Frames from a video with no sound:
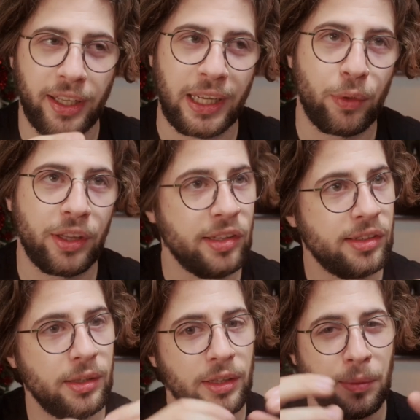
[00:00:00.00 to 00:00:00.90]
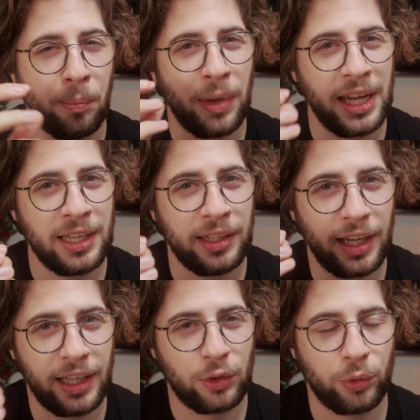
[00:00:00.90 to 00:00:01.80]
Like, what is the main
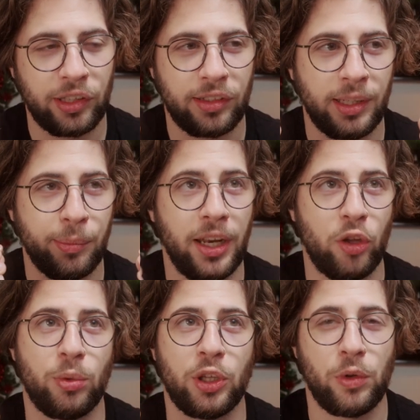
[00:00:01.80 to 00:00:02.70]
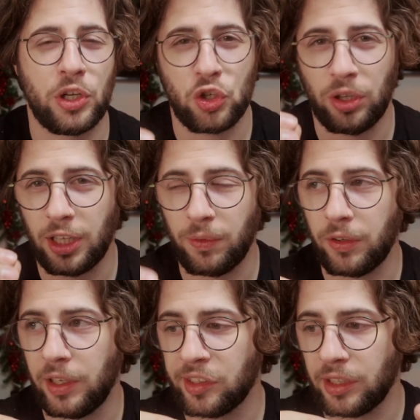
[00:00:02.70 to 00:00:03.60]
interesting management question that we
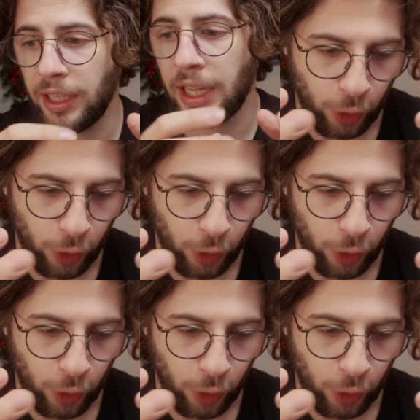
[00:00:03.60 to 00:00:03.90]
are asking?